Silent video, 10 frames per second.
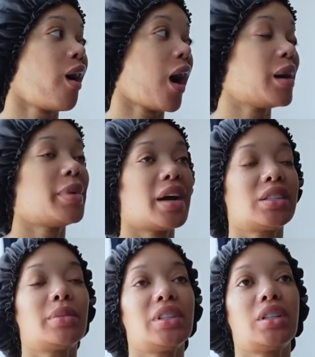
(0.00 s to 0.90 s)
I
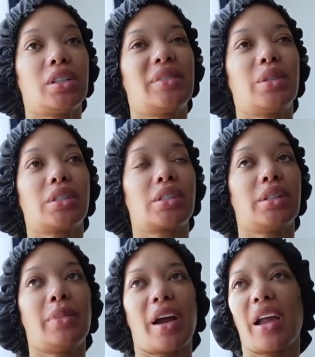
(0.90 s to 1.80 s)
possibly could have went to
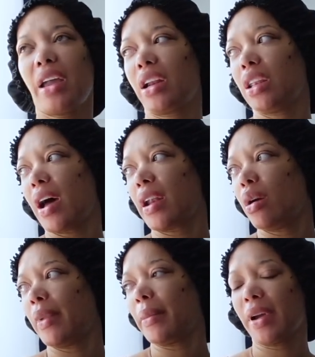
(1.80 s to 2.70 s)
sleep, but I had a lot
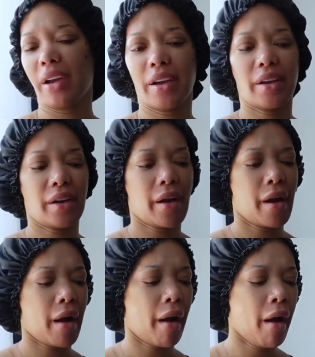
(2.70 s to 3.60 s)
on my mind.
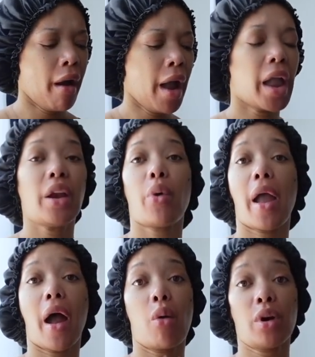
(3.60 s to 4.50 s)

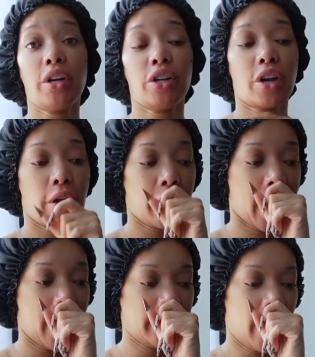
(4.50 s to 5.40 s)
Anyway, I wanted to show you
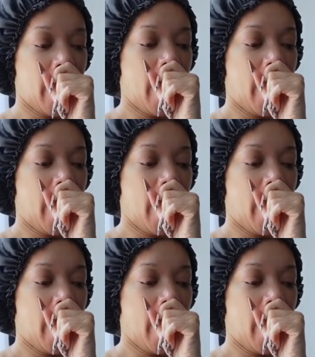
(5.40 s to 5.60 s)
guys.